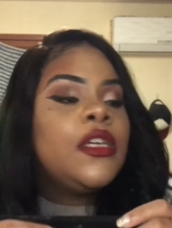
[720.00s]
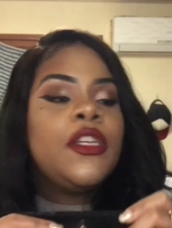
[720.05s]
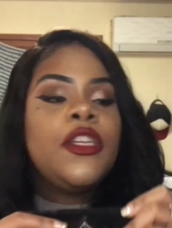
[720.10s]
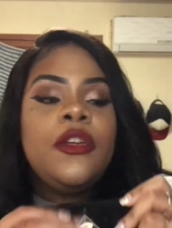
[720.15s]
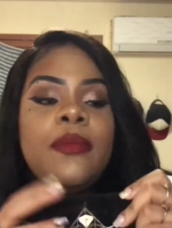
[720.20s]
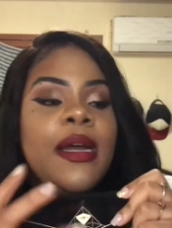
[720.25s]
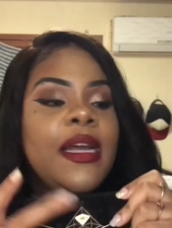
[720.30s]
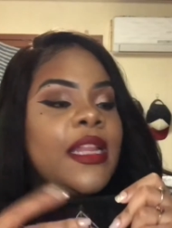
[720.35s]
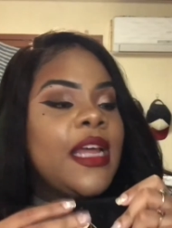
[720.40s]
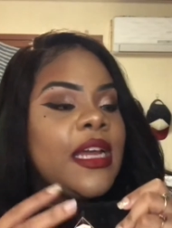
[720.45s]

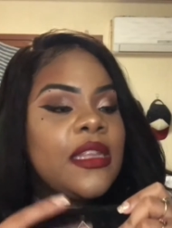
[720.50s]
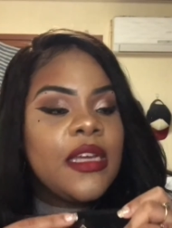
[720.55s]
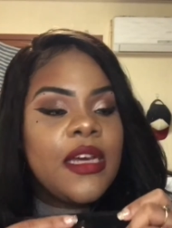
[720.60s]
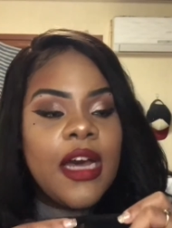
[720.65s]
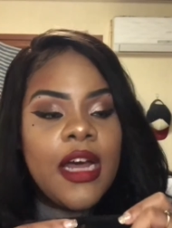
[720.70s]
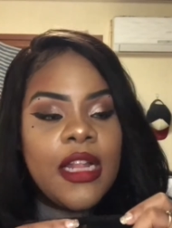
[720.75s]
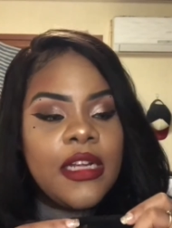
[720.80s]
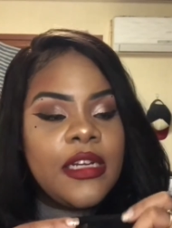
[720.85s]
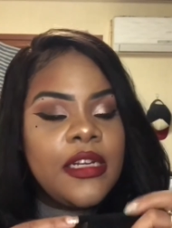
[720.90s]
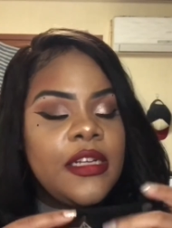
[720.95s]
You might like the
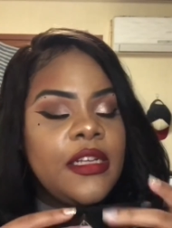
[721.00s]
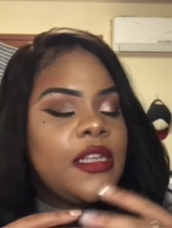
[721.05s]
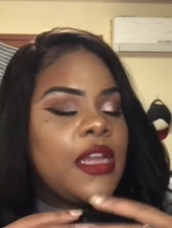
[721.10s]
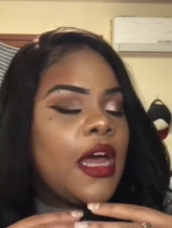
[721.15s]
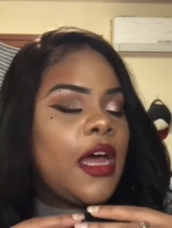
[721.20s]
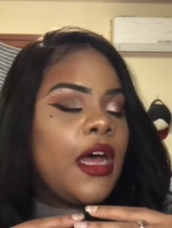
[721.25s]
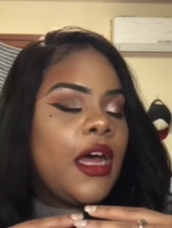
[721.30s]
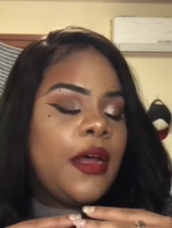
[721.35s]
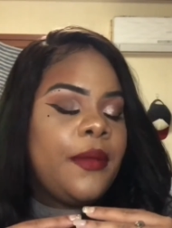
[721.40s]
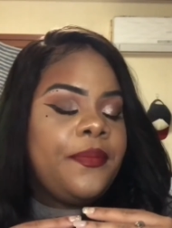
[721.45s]
colors.
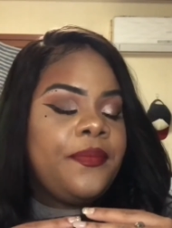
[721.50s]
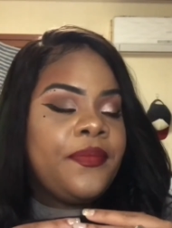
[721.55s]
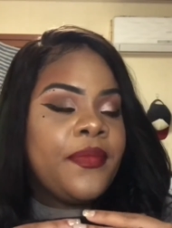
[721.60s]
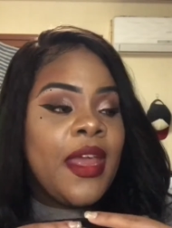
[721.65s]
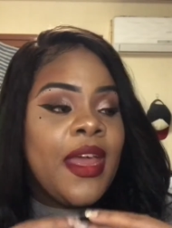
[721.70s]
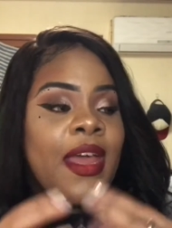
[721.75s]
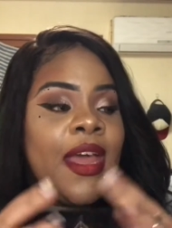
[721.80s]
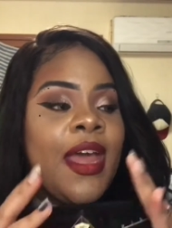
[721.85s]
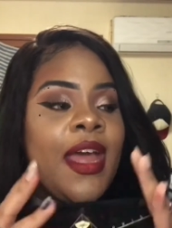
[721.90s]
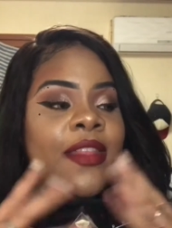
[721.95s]
I
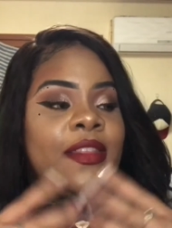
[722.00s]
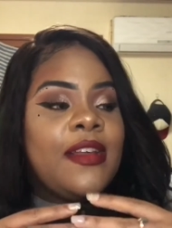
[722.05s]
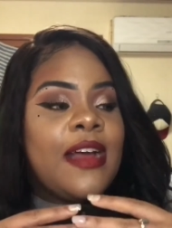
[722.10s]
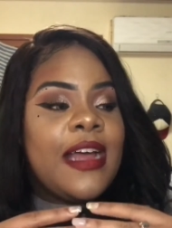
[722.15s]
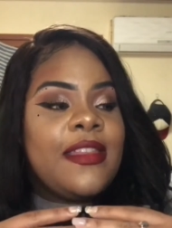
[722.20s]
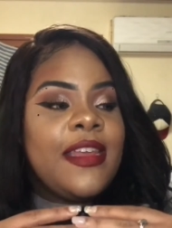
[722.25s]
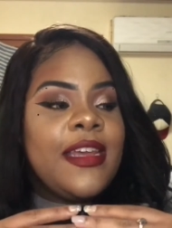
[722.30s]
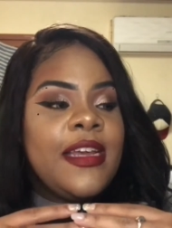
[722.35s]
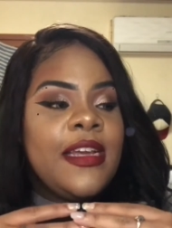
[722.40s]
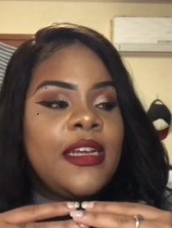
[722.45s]

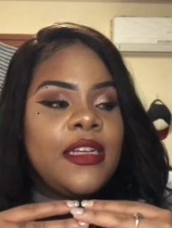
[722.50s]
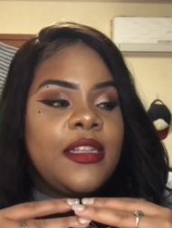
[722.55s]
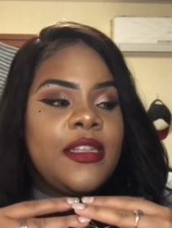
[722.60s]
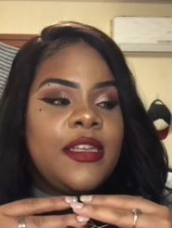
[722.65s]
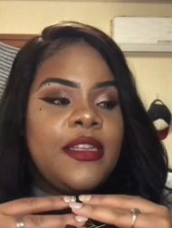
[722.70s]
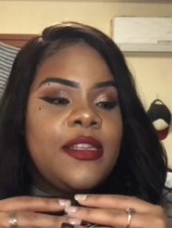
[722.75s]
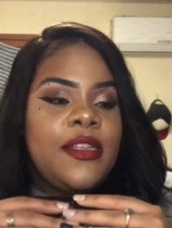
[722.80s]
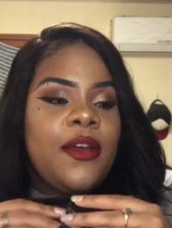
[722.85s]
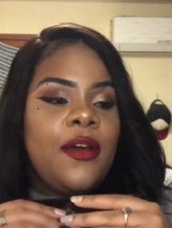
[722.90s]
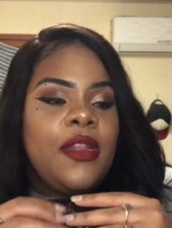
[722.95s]
think
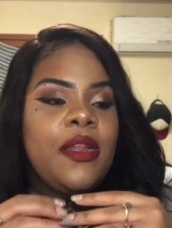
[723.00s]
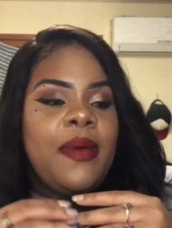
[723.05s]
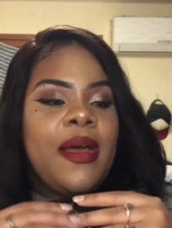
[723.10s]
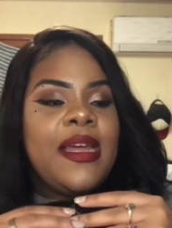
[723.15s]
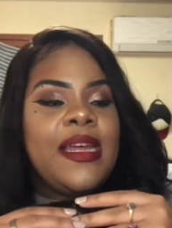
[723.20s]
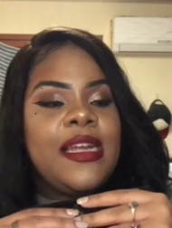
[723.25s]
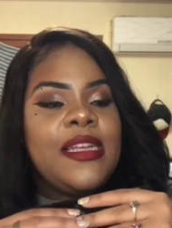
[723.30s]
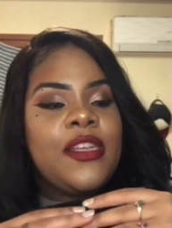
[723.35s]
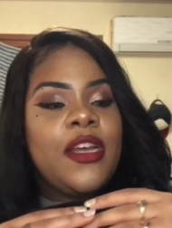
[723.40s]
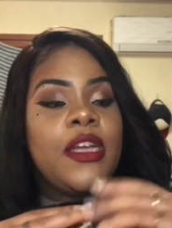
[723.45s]
this is the only
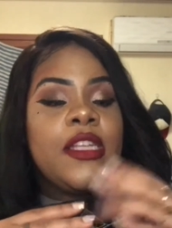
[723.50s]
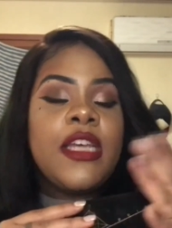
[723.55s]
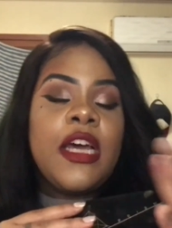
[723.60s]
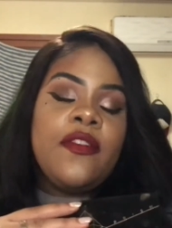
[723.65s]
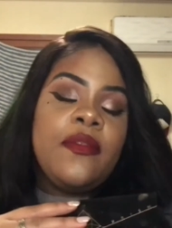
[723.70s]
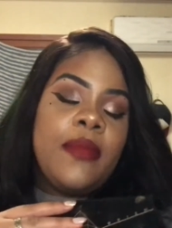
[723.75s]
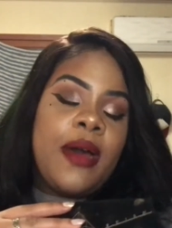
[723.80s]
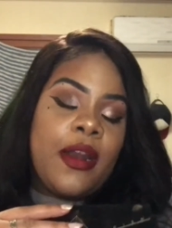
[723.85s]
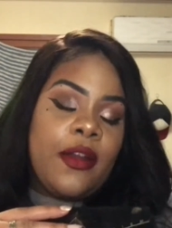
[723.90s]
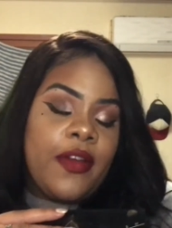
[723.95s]
palette I saw aside
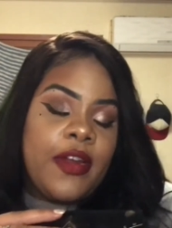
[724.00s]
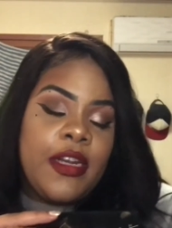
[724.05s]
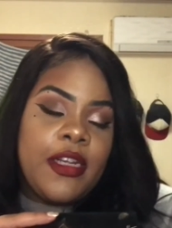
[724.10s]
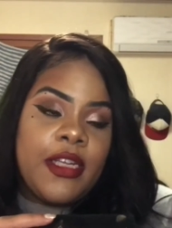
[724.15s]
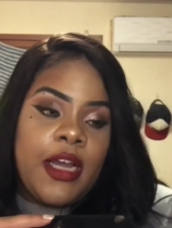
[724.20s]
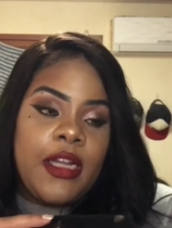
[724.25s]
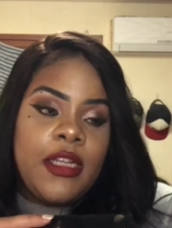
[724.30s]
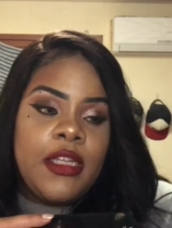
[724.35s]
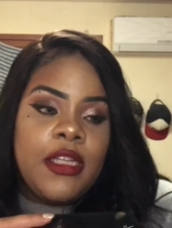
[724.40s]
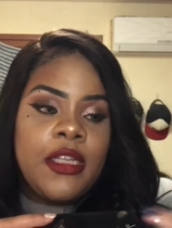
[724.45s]
from Modern
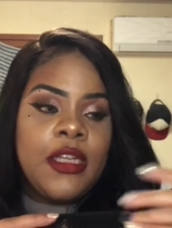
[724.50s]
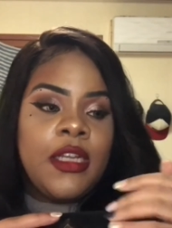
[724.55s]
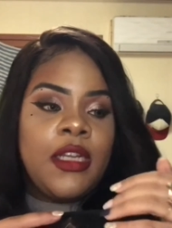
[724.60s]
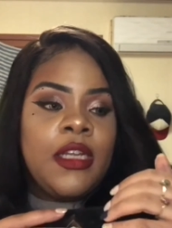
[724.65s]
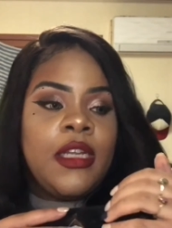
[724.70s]
Renaissance.